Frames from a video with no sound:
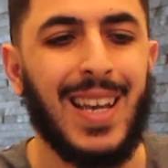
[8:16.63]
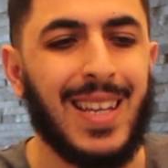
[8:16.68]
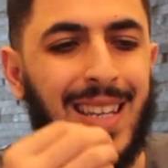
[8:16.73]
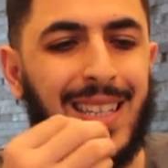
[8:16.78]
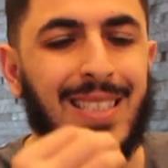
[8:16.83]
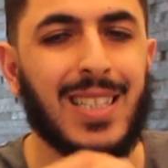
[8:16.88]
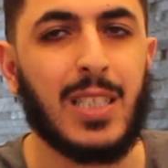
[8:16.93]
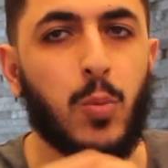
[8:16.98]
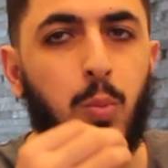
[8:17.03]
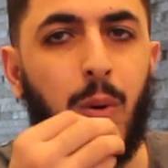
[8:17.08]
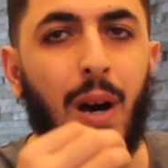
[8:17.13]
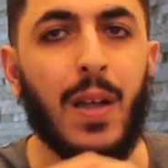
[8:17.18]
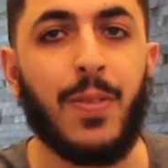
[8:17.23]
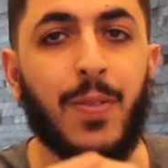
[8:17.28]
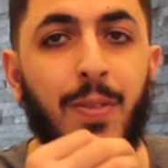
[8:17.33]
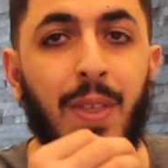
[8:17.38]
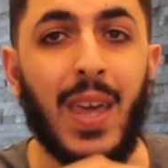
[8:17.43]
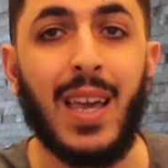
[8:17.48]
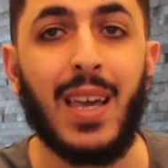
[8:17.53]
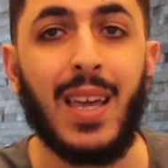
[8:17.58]
This is
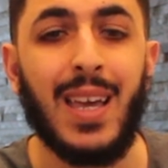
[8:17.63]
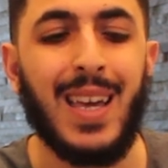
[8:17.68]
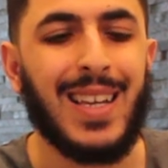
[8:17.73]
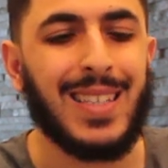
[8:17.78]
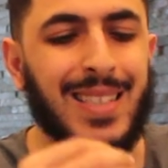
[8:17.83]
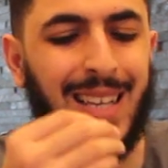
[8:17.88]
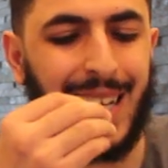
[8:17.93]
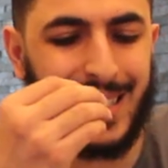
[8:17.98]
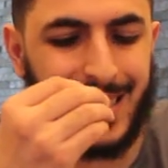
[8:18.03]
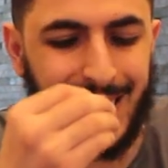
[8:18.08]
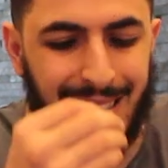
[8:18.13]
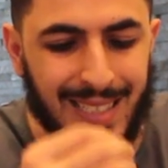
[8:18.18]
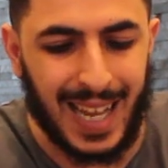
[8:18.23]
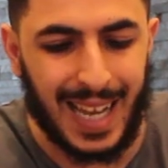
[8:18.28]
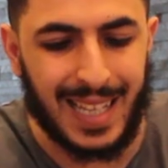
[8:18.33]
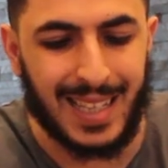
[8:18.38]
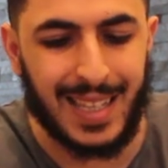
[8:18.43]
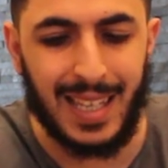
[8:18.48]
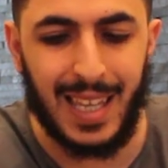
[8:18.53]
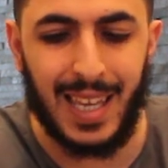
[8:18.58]
one thing that
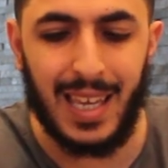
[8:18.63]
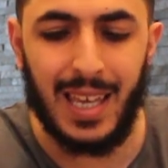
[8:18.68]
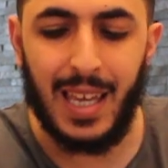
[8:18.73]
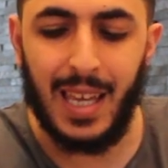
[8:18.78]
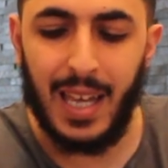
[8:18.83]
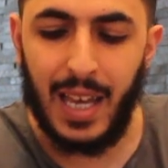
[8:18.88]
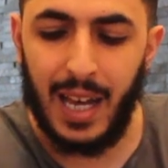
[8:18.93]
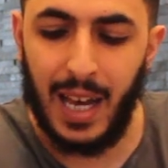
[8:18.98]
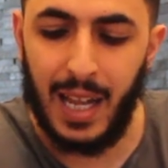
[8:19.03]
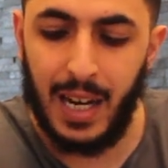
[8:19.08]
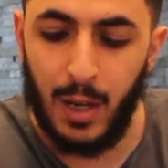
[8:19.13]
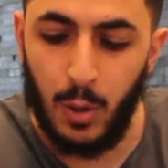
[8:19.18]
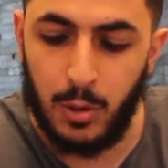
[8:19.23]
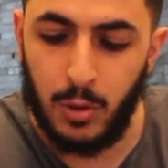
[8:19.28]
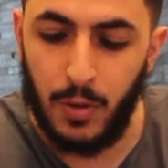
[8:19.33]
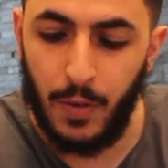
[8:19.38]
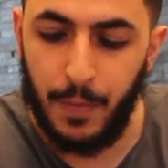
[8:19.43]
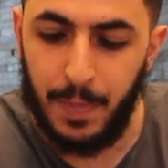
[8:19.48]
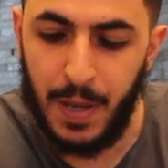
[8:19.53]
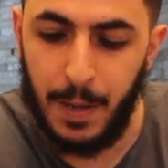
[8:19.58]
sadly a
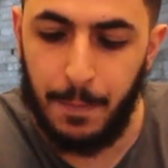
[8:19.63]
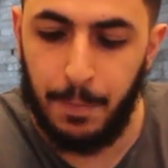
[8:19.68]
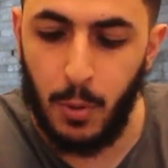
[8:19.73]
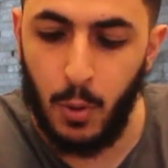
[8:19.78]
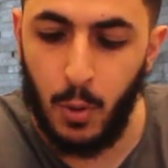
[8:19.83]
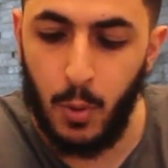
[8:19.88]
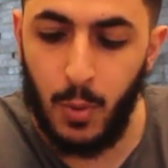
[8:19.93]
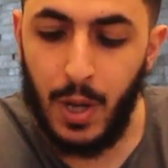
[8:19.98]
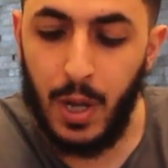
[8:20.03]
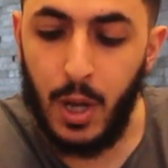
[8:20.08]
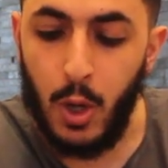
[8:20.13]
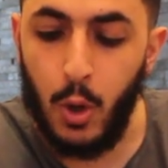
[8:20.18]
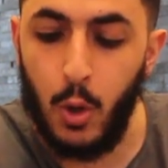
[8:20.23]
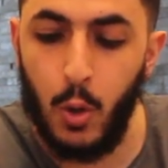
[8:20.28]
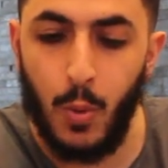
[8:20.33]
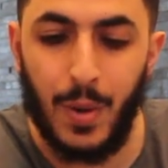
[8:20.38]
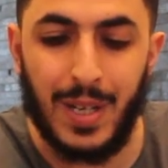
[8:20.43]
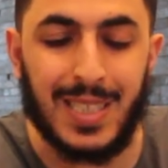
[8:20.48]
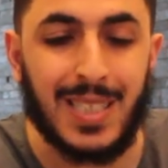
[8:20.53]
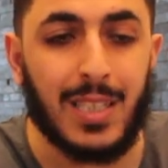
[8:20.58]
lot of people
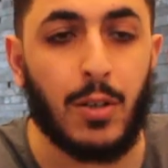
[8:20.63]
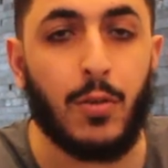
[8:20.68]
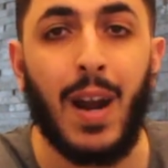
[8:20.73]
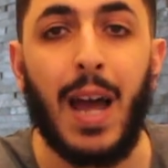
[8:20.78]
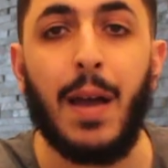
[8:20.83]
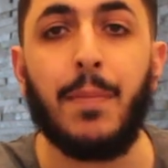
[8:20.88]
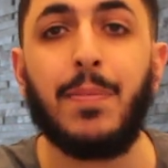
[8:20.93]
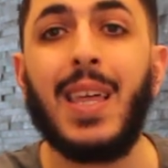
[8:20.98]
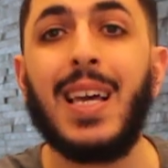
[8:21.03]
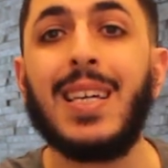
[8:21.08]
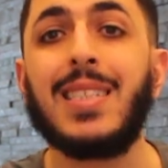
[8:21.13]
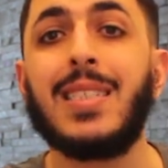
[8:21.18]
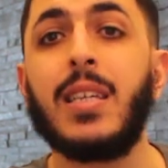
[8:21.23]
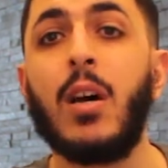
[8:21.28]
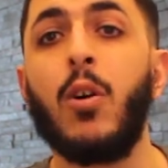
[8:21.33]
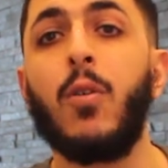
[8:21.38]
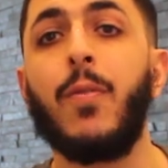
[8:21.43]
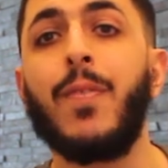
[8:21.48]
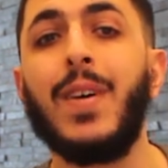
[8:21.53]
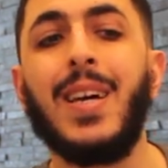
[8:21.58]
who ascribe
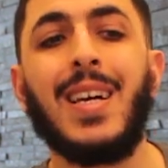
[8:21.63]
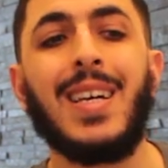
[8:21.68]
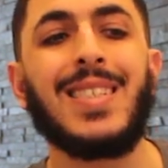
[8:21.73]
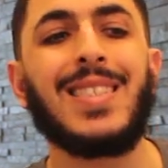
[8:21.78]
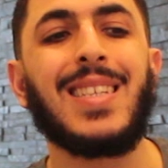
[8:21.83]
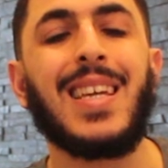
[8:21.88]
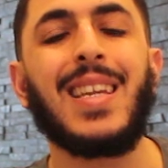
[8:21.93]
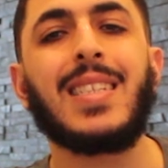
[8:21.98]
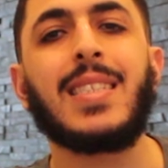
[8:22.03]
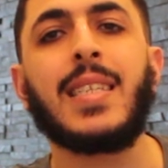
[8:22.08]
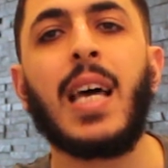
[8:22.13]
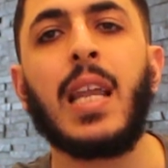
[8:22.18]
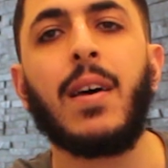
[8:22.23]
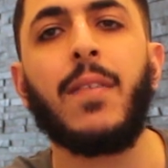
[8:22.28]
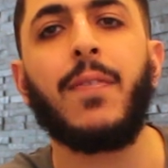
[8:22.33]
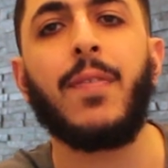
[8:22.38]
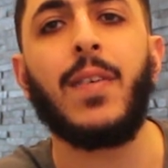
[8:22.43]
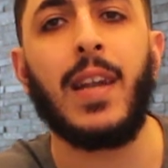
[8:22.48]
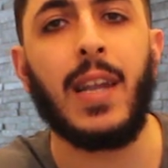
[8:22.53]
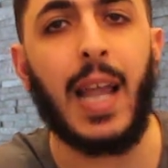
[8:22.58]
themselves to the
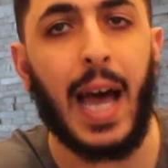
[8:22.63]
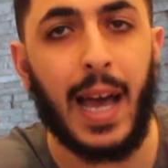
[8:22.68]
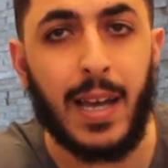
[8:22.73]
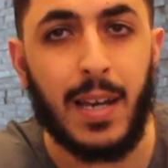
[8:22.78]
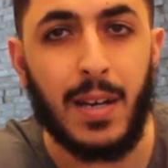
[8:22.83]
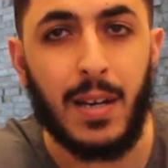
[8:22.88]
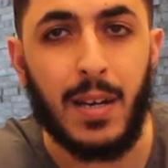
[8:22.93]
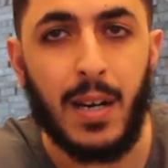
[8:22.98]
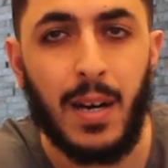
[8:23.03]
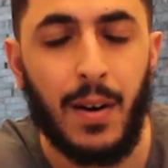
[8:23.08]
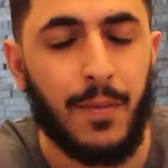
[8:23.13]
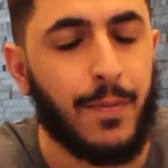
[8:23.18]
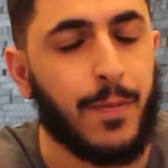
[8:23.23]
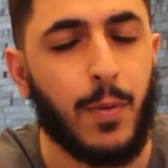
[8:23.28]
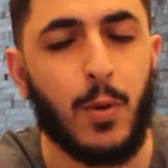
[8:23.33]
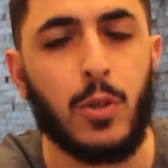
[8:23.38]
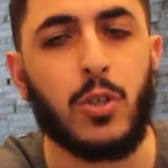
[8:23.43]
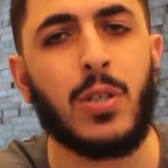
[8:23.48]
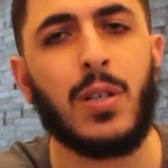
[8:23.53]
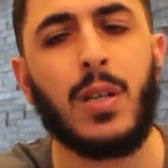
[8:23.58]
Salaf lack.
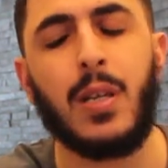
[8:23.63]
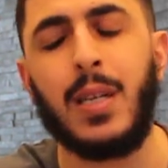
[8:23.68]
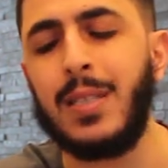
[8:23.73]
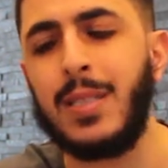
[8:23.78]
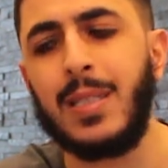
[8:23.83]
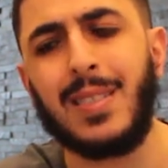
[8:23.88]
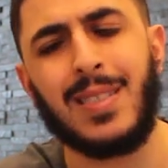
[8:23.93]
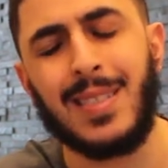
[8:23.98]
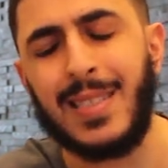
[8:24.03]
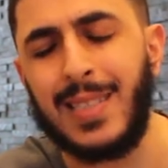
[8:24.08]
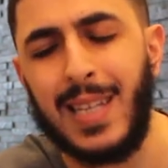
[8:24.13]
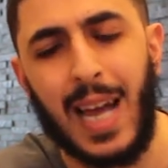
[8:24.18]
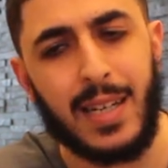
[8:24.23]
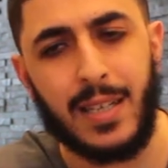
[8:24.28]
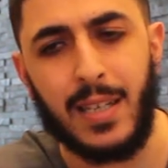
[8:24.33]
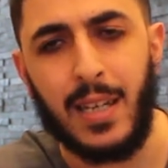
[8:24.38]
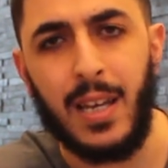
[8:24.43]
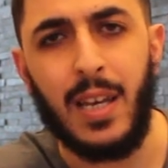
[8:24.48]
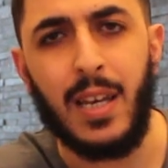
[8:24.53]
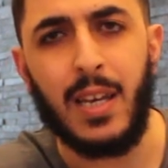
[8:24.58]
Unfortunately, it's
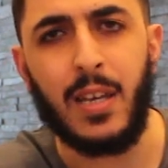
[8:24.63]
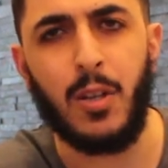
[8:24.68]
sad.